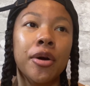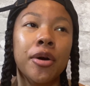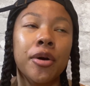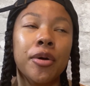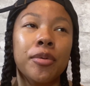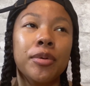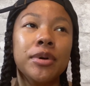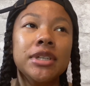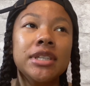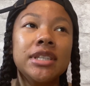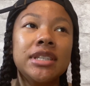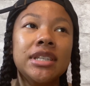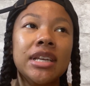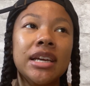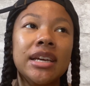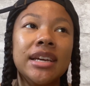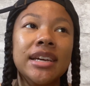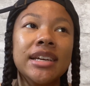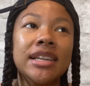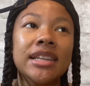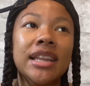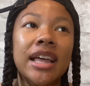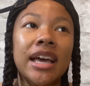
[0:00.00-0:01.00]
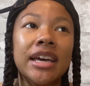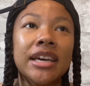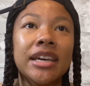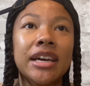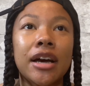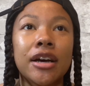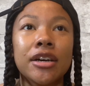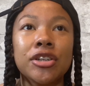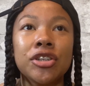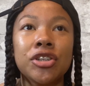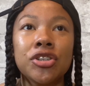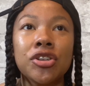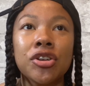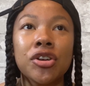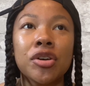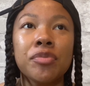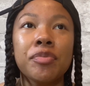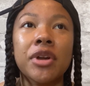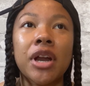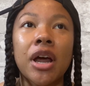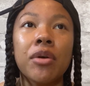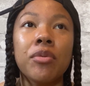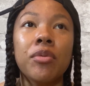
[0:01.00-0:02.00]
was saying like I should,
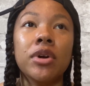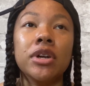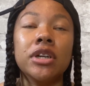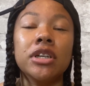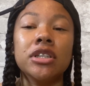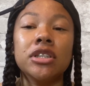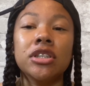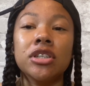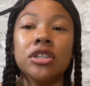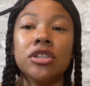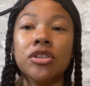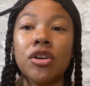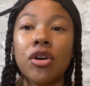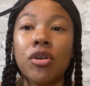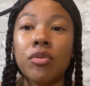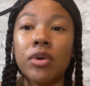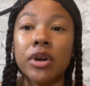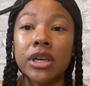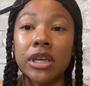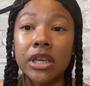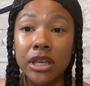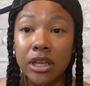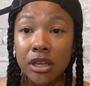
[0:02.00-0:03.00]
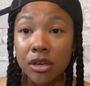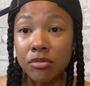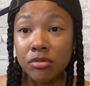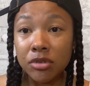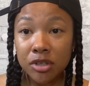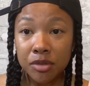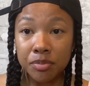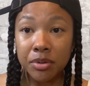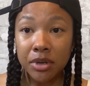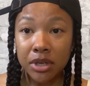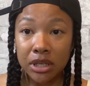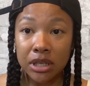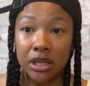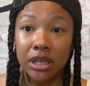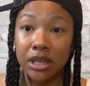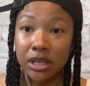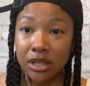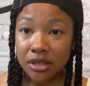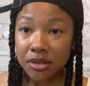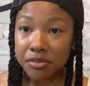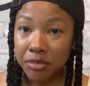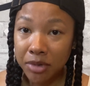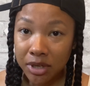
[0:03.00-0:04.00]
but I wanted to know what he was putting
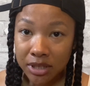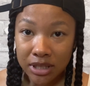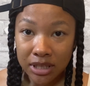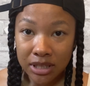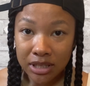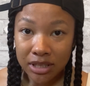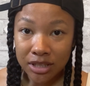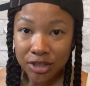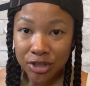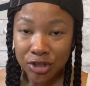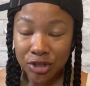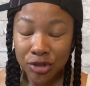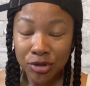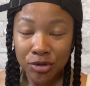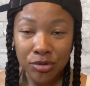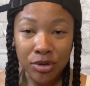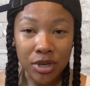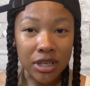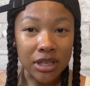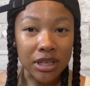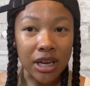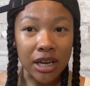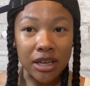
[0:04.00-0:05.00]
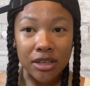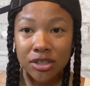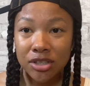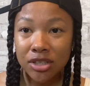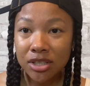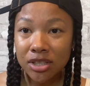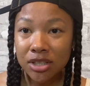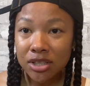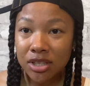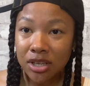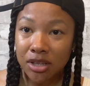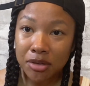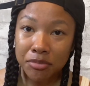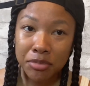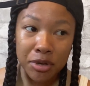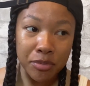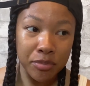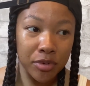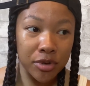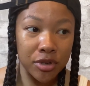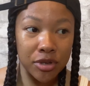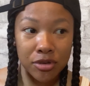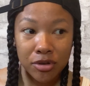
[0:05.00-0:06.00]
his money into and not just telling
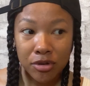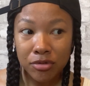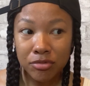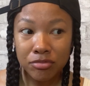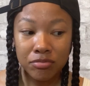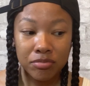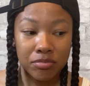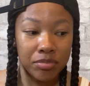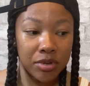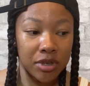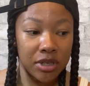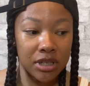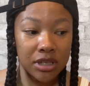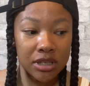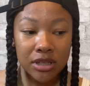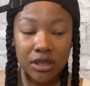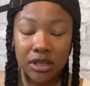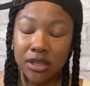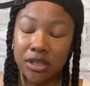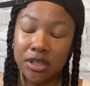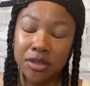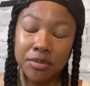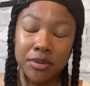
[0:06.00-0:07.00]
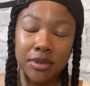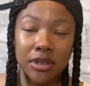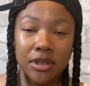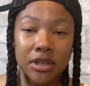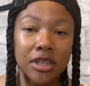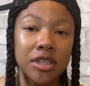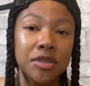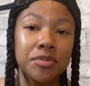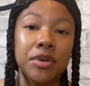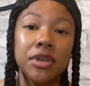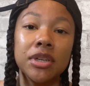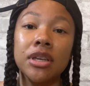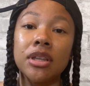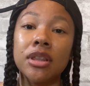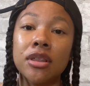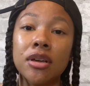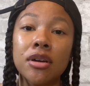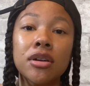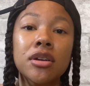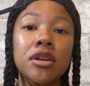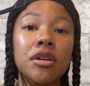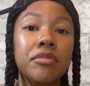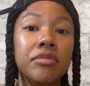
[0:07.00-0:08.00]
people, you know, put in this, put in this. But
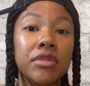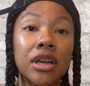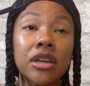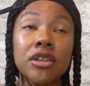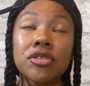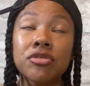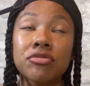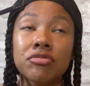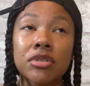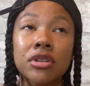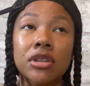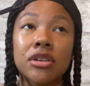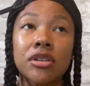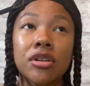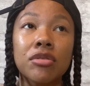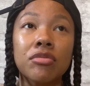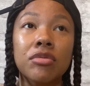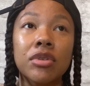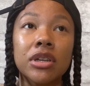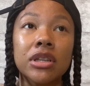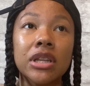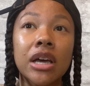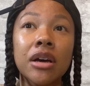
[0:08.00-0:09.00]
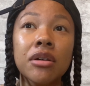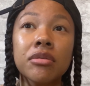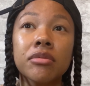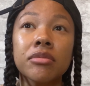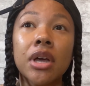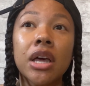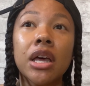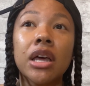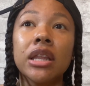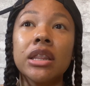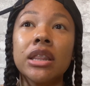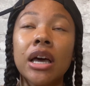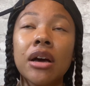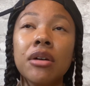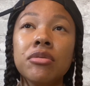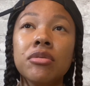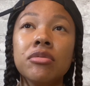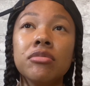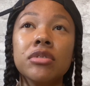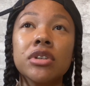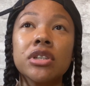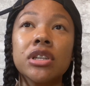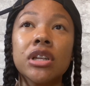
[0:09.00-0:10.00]
Ethereum, that's a really good one. That that
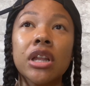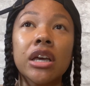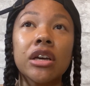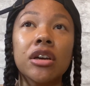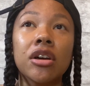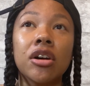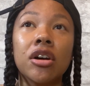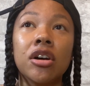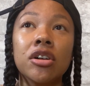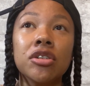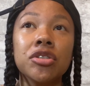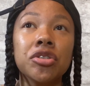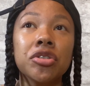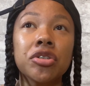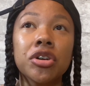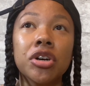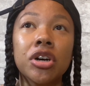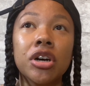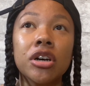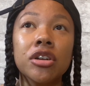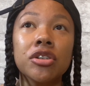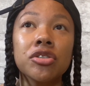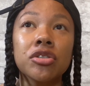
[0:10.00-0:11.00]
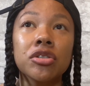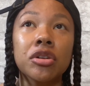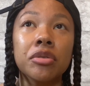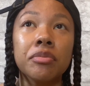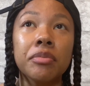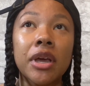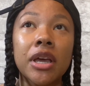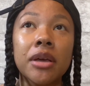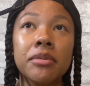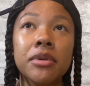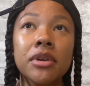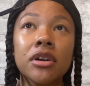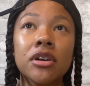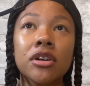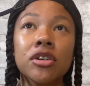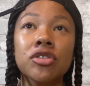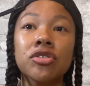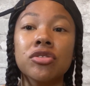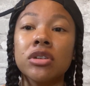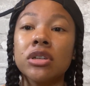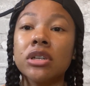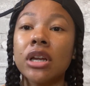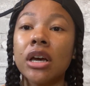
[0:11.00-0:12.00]
one was like under a 100 or maybe a
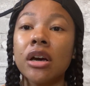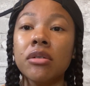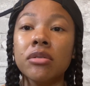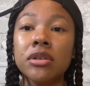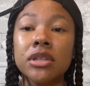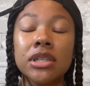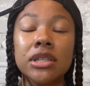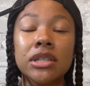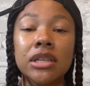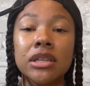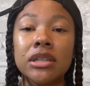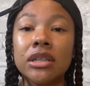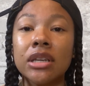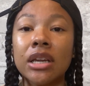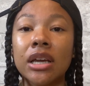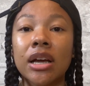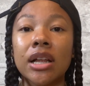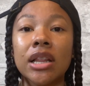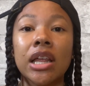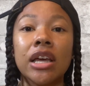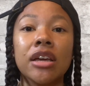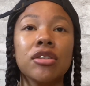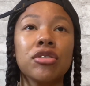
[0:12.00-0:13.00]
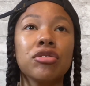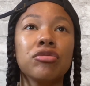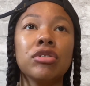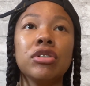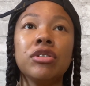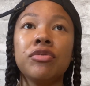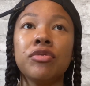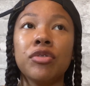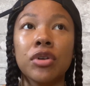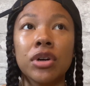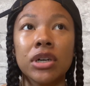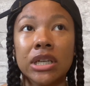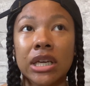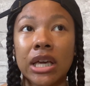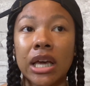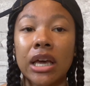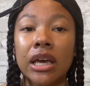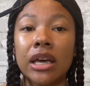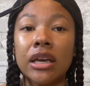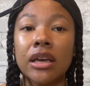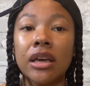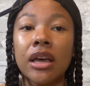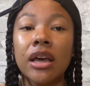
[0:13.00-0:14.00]
100. Now it's sitting at like 3
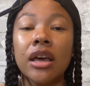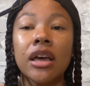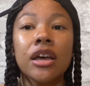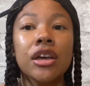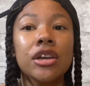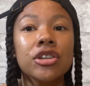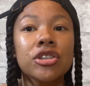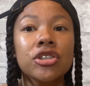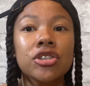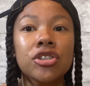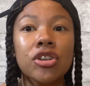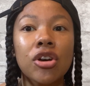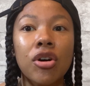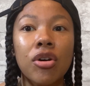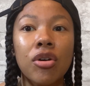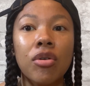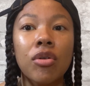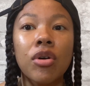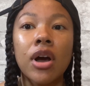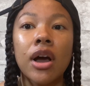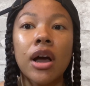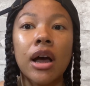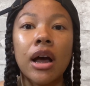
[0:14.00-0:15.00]
4k. So